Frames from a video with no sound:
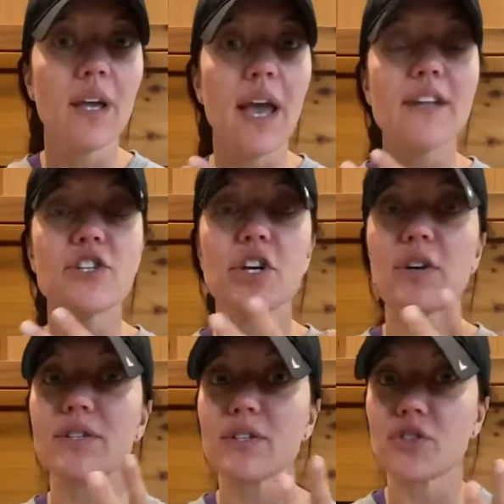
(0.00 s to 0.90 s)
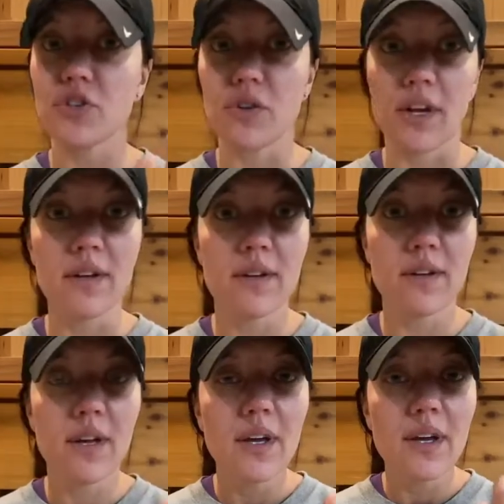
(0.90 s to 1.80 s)
and shares his journey
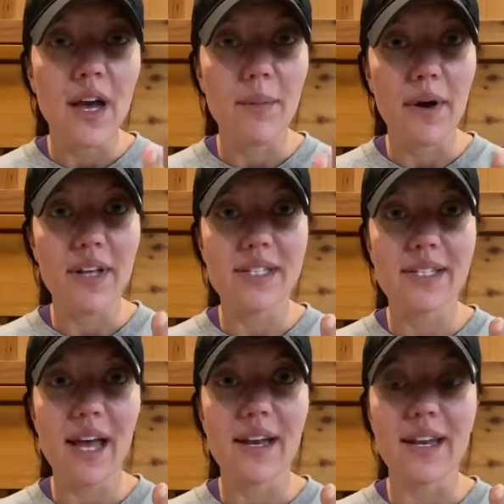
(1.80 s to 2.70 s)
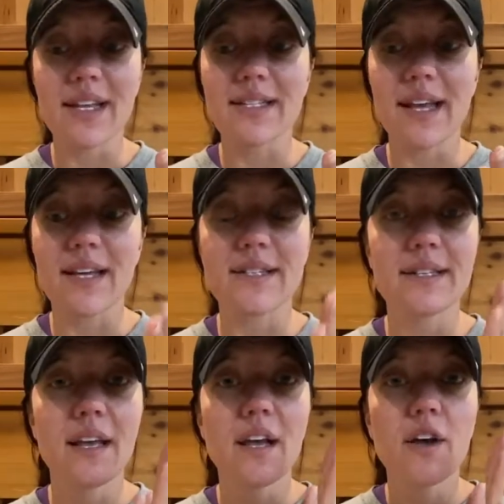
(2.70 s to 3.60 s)
about his son, and he says,
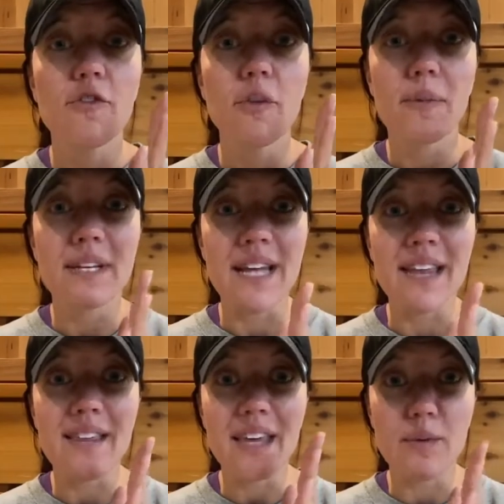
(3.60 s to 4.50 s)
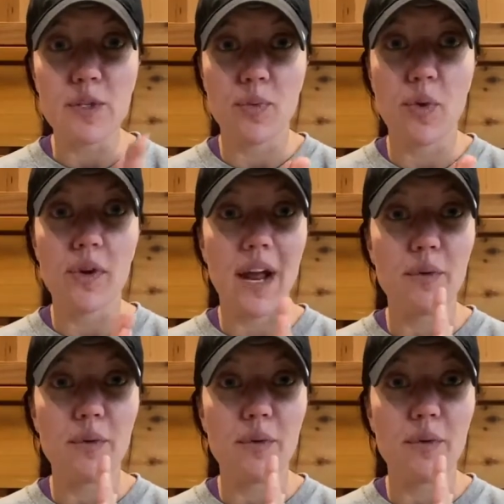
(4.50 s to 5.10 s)
From the day that he was born, I